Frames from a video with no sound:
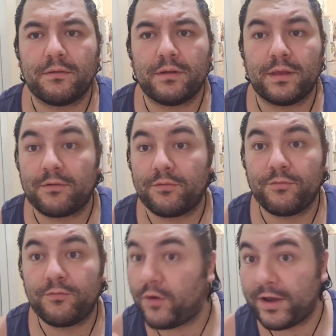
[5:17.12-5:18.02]
like
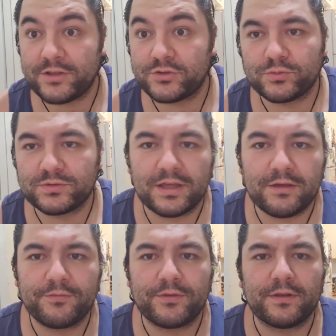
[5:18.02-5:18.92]
financial
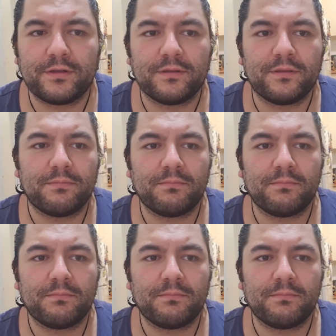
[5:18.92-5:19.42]
stuff and